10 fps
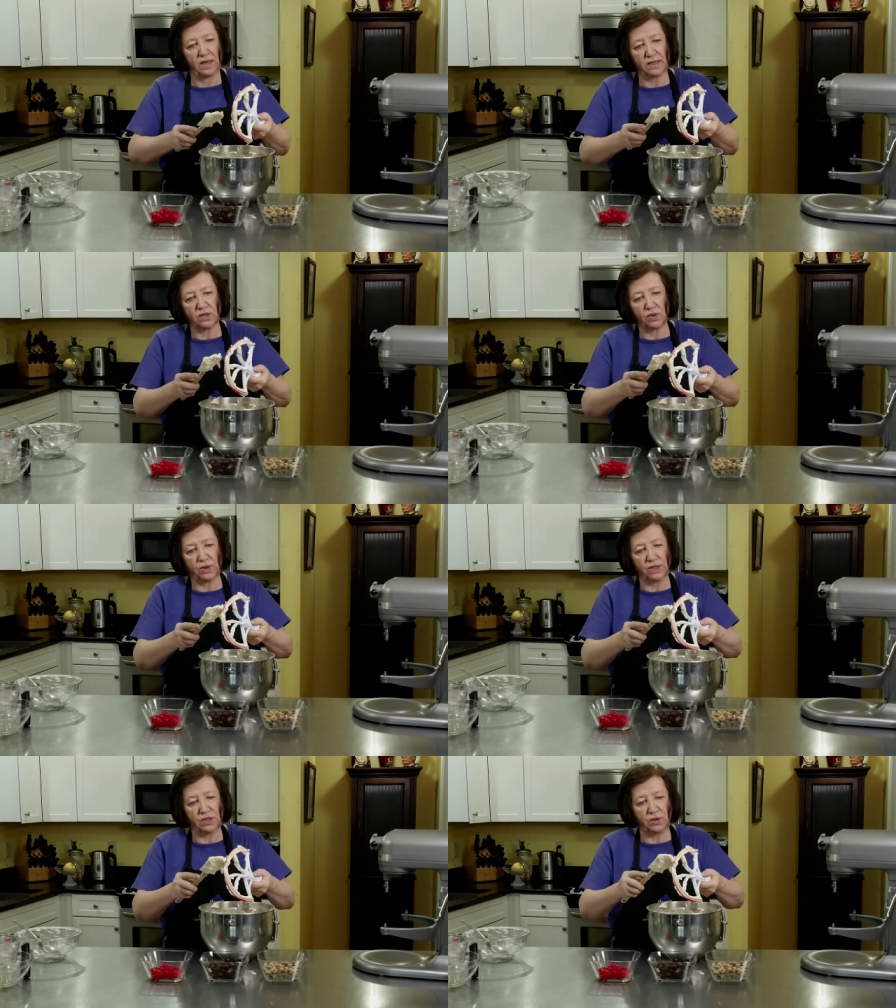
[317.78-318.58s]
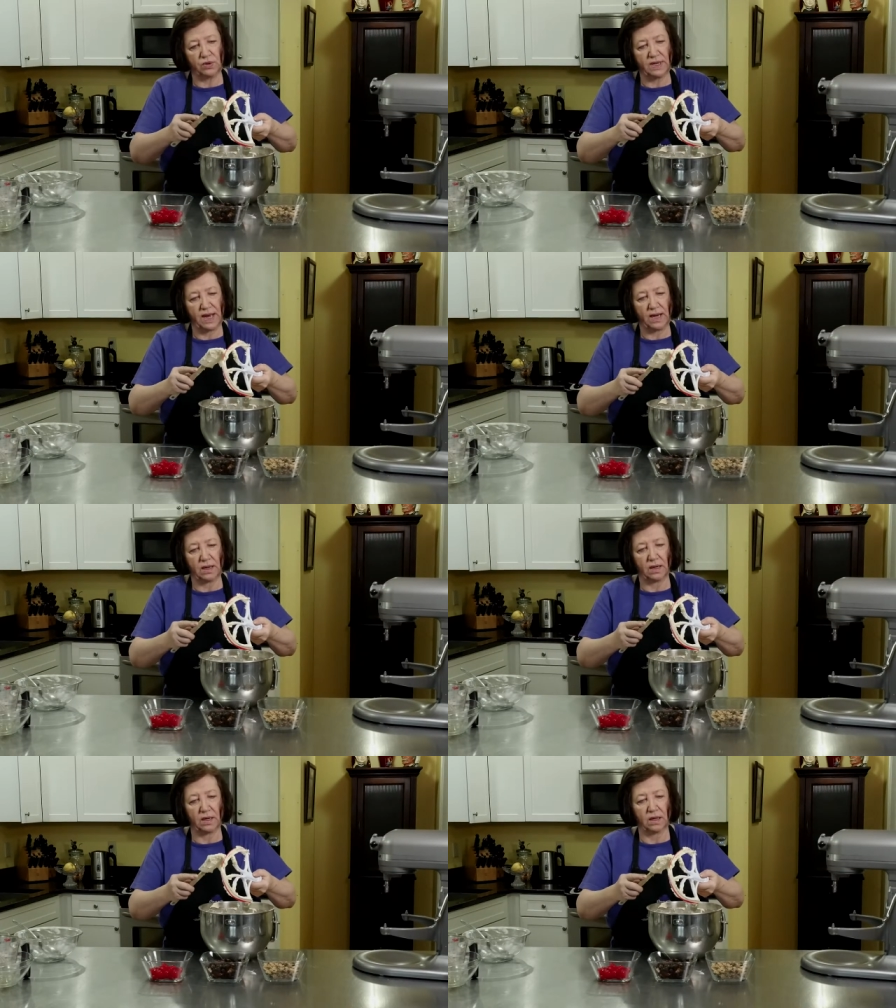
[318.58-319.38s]
it's going to
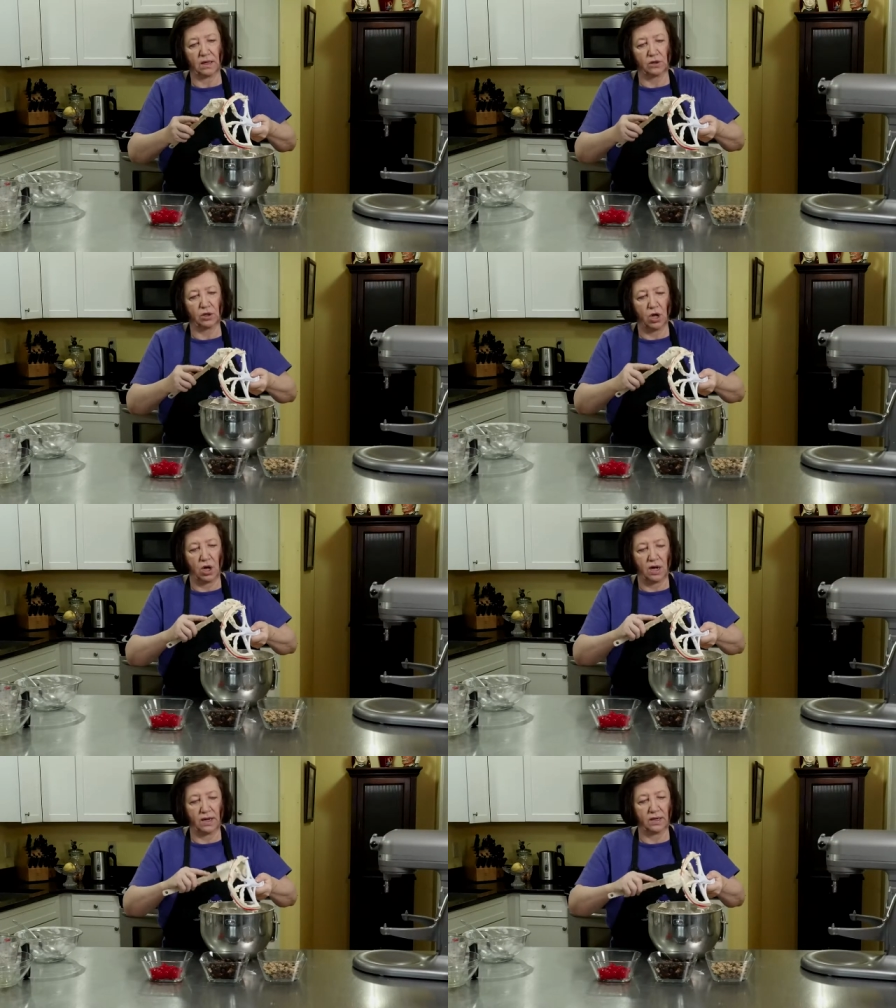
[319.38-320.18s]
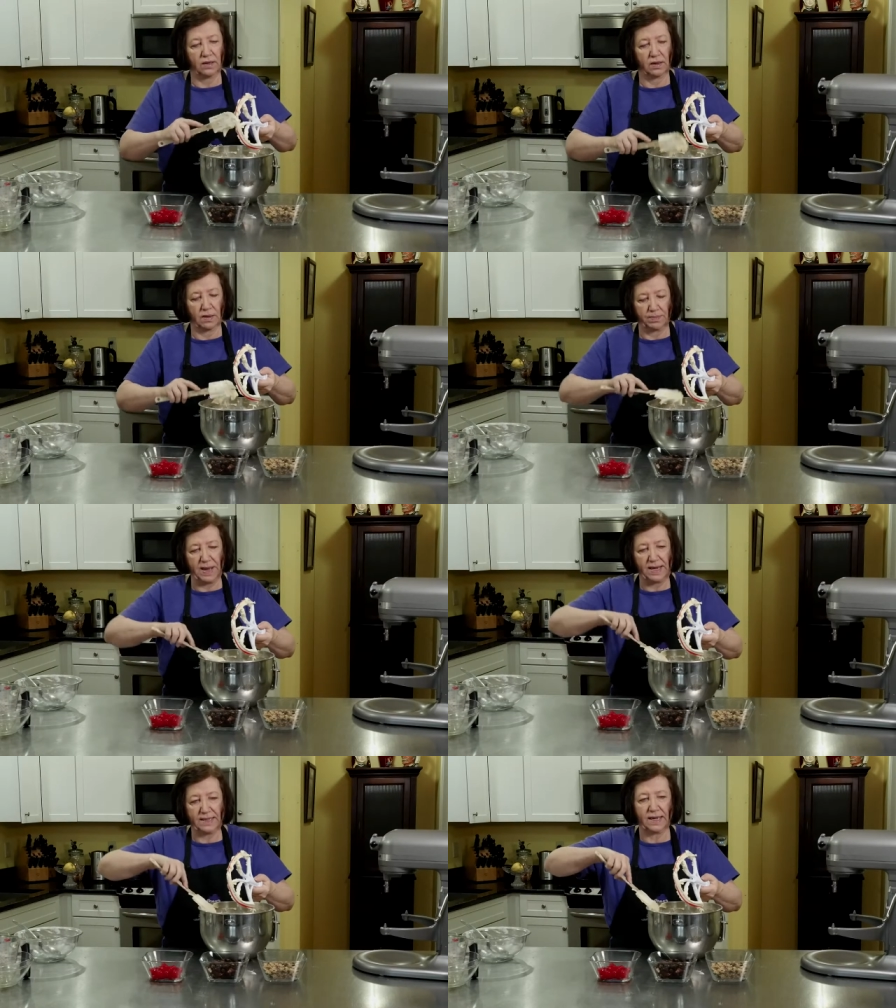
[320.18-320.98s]
take a long
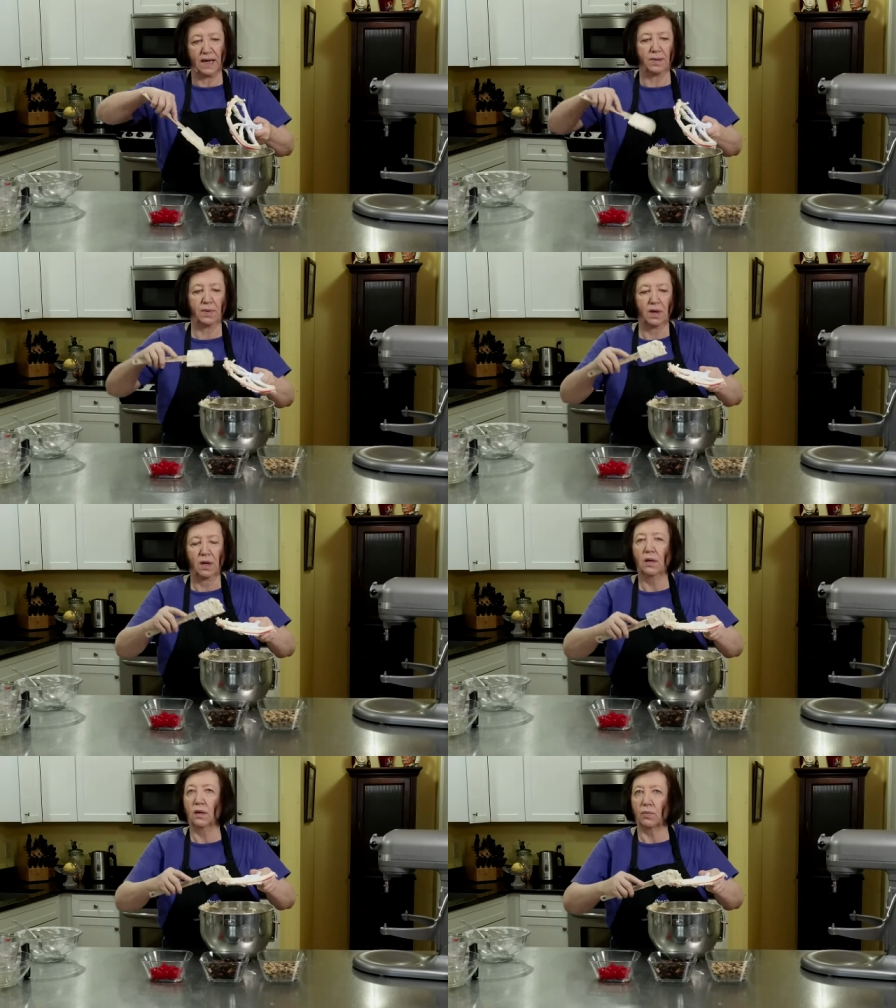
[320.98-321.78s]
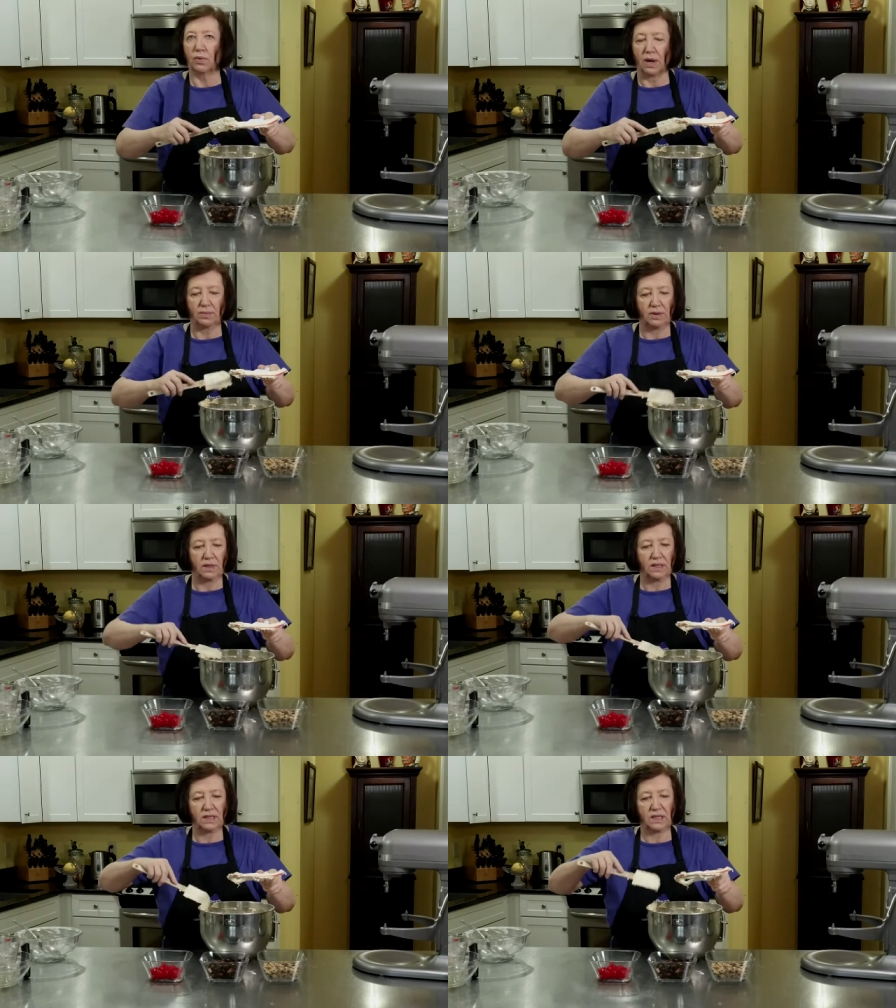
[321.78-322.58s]
bake time,
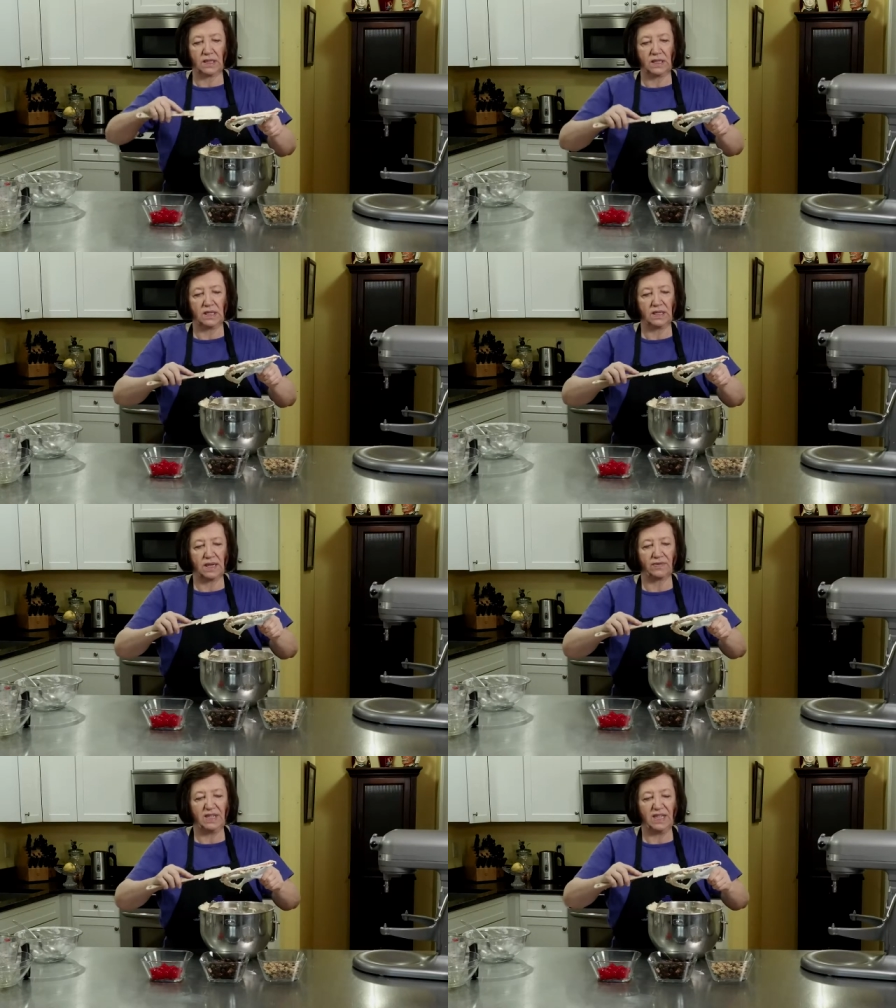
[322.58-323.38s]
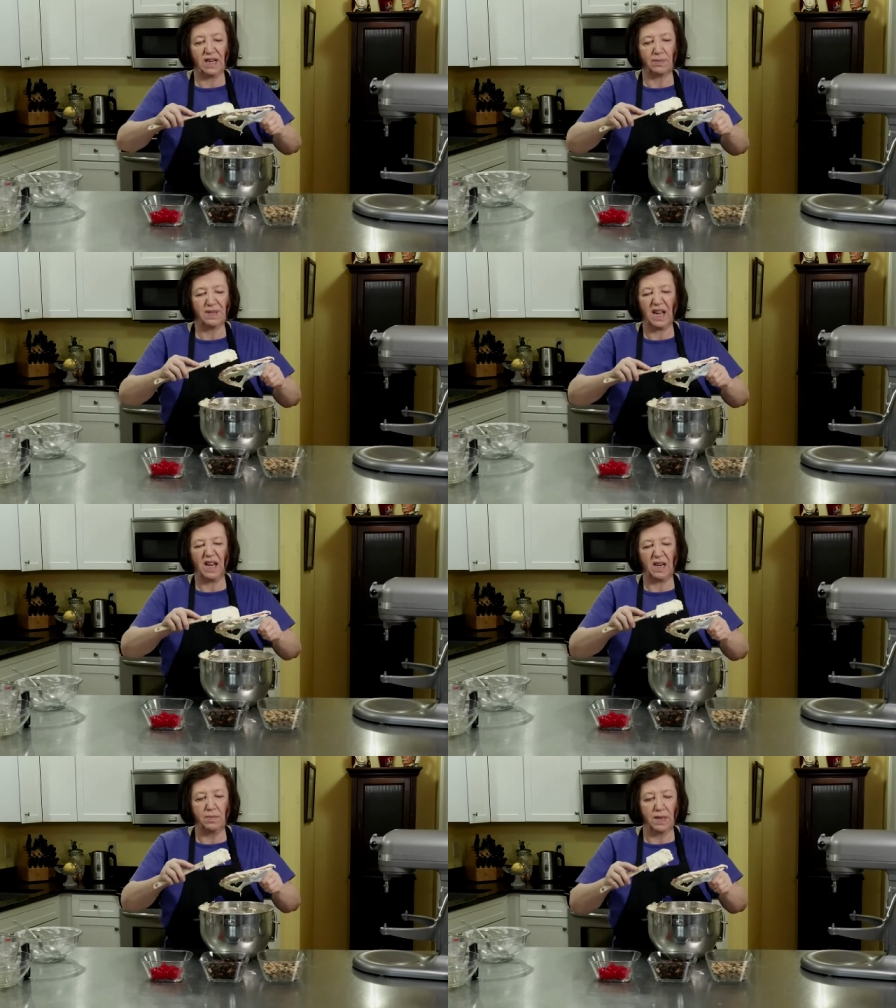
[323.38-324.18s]
probably 60, 70, up to
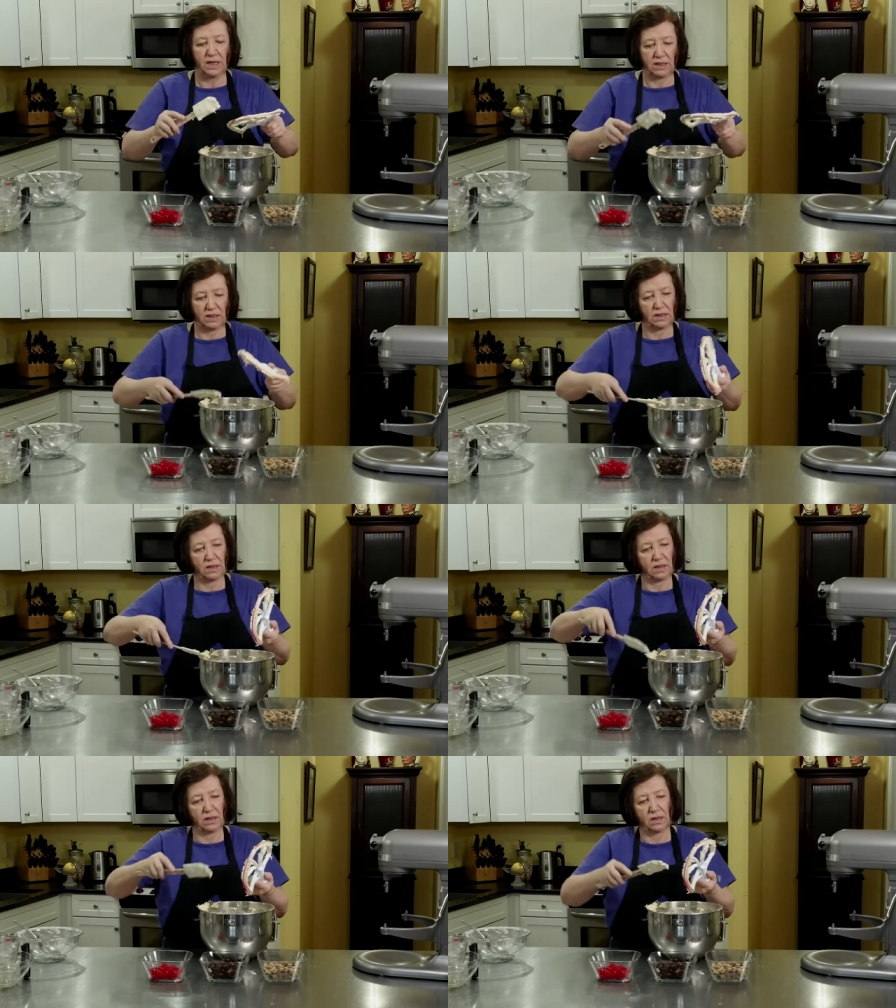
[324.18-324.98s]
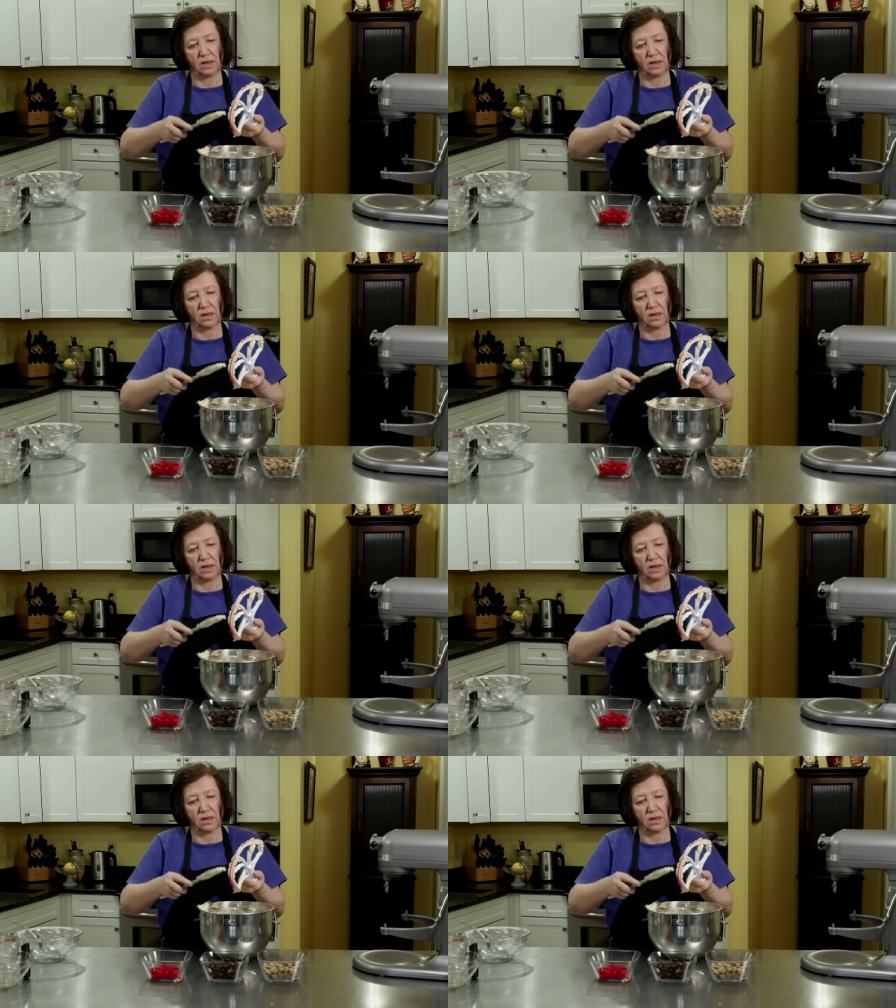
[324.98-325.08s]
80 minutes.